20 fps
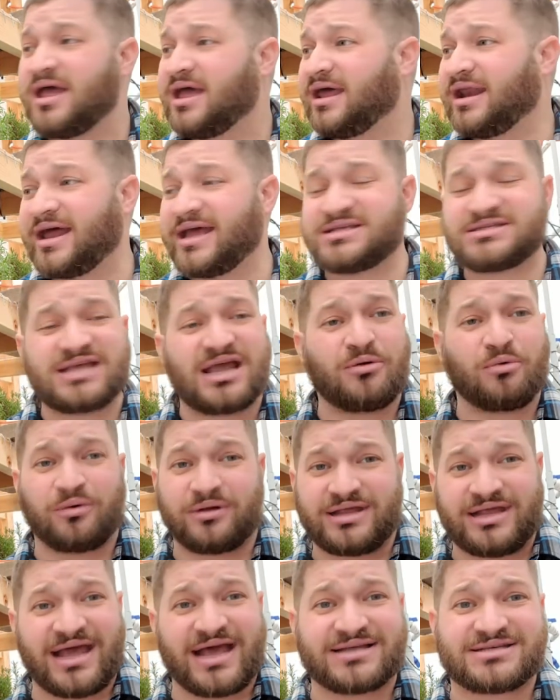And I say, well,
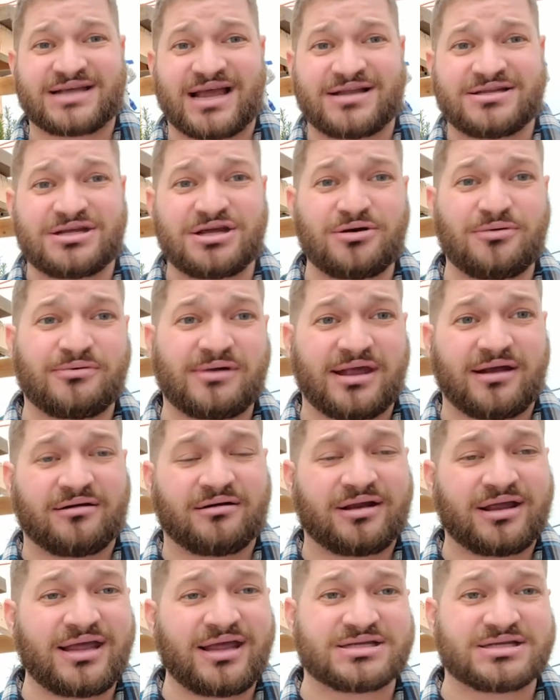yes, I do. Here
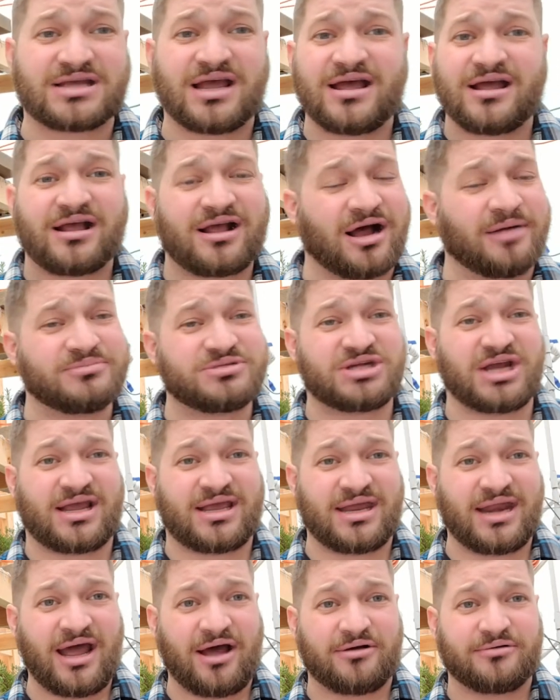it is. Come
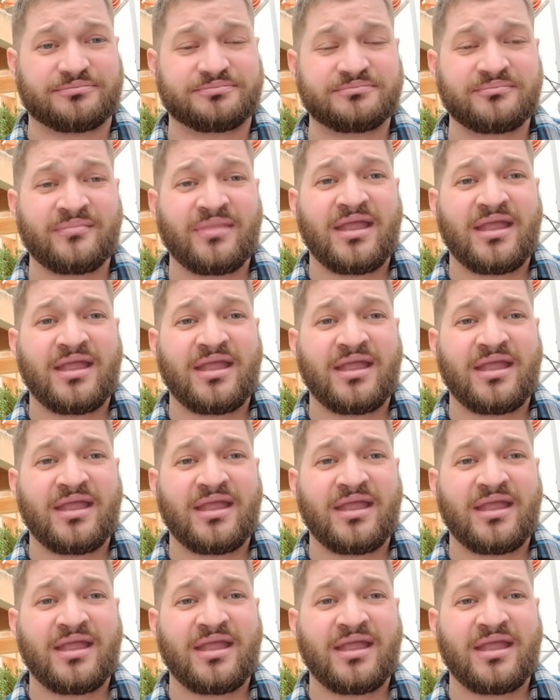check it out.